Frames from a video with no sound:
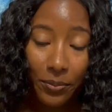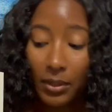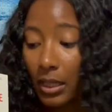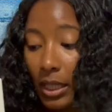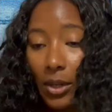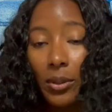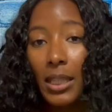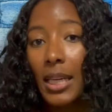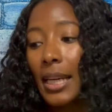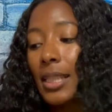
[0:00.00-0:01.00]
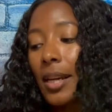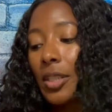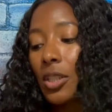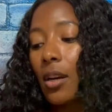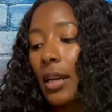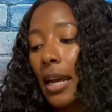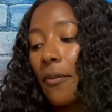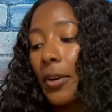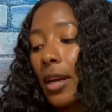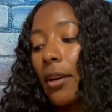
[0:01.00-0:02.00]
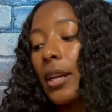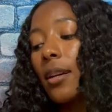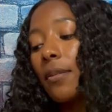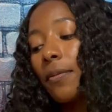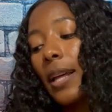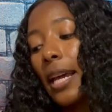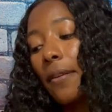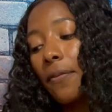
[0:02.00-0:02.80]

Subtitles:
Literally, it touches on every area of life.